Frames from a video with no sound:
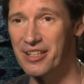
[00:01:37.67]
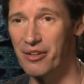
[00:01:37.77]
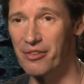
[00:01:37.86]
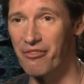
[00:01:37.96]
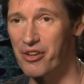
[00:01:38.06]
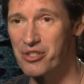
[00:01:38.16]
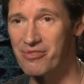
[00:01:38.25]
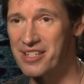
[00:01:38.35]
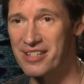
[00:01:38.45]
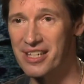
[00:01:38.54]
On the first
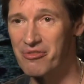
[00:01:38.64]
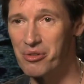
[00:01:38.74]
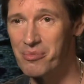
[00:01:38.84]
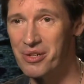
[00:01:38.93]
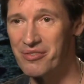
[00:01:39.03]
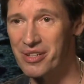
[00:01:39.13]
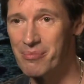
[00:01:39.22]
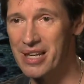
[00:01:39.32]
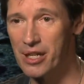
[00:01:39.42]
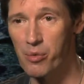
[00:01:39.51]
Resident Evil movie,
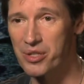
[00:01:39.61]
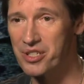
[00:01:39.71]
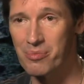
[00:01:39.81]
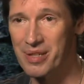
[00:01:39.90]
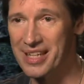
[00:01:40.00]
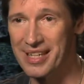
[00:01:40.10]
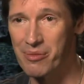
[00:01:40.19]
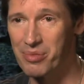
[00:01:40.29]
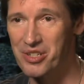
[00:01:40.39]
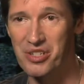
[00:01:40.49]
Mila wanted to be in
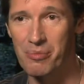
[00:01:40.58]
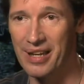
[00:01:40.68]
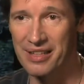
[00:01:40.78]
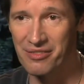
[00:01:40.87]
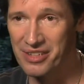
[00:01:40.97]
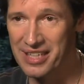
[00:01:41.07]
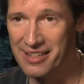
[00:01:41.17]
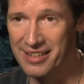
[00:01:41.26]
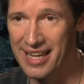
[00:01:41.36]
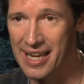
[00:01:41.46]
it because she'd played the
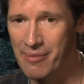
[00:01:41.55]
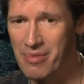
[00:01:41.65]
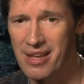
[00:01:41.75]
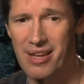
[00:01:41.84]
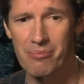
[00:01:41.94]
video game.